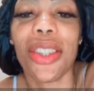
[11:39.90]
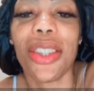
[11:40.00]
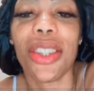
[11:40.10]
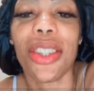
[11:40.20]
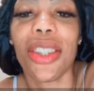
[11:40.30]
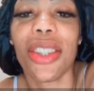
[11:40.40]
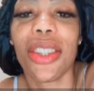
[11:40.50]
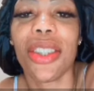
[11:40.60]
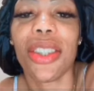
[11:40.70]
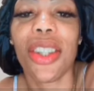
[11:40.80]
Yeah?
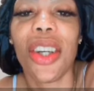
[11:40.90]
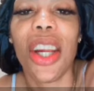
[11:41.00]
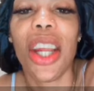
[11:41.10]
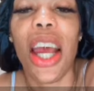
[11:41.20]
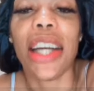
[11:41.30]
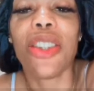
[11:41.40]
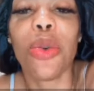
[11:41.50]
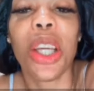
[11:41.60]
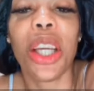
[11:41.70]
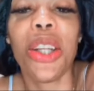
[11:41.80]
I said, quick, you
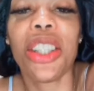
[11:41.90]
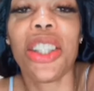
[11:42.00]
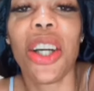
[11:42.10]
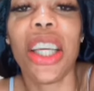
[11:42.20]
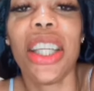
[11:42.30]
don't suck it.